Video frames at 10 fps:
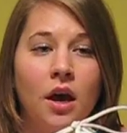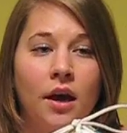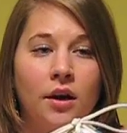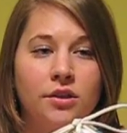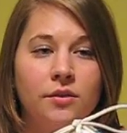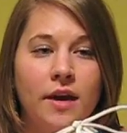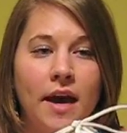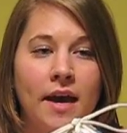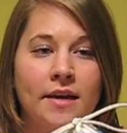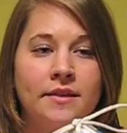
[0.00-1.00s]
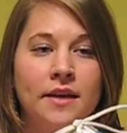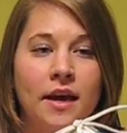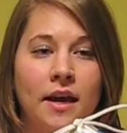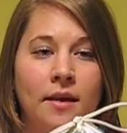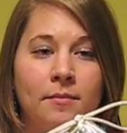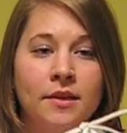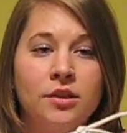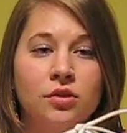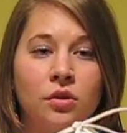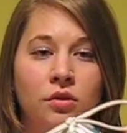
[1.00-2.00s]
It also has a
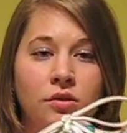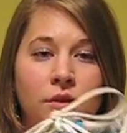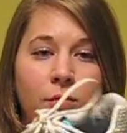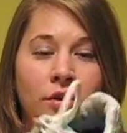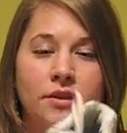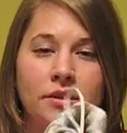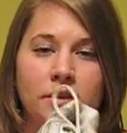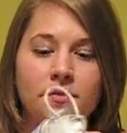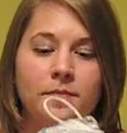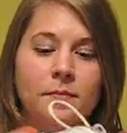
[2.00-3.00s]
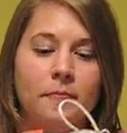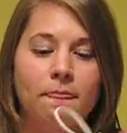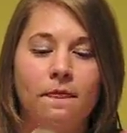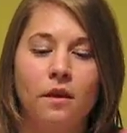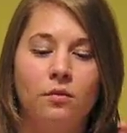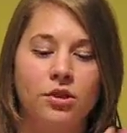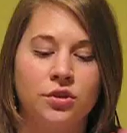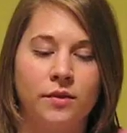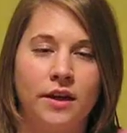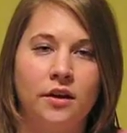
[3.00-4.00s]
midsole support system, which
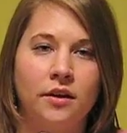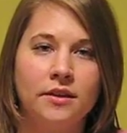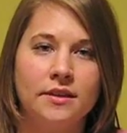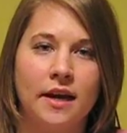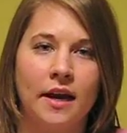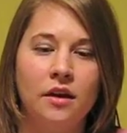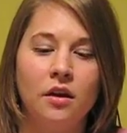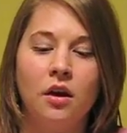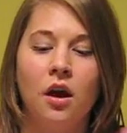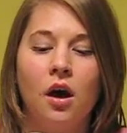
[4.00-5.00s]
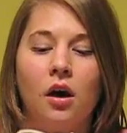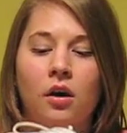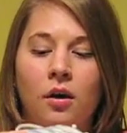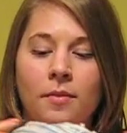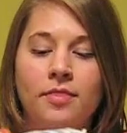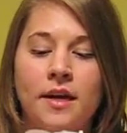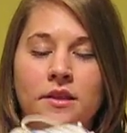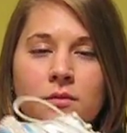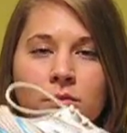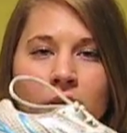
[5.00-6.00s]
is right here on the side.
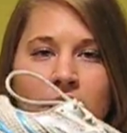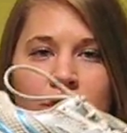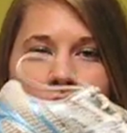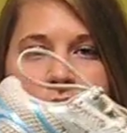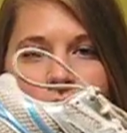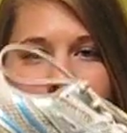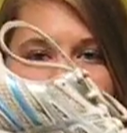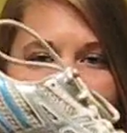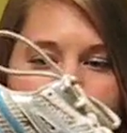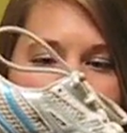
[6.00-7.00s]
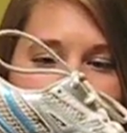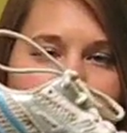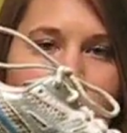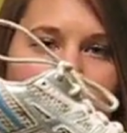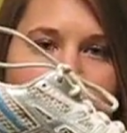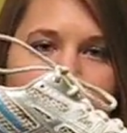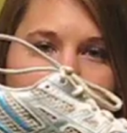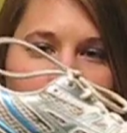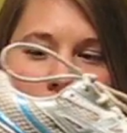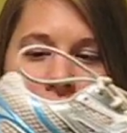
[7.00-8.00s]
That's a bridge, as you can see. It's the
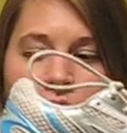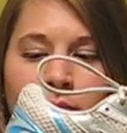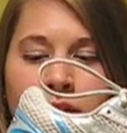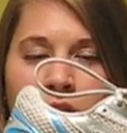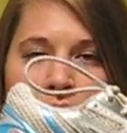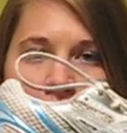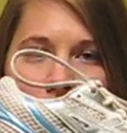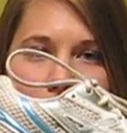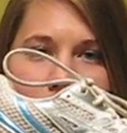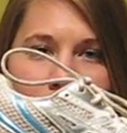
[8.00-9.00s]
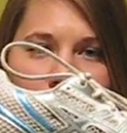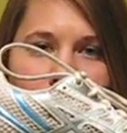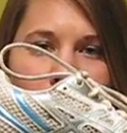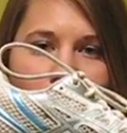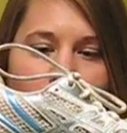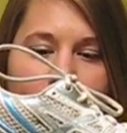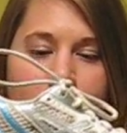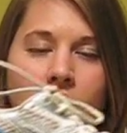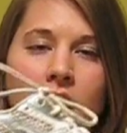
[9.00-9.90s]
darker material compared to the white,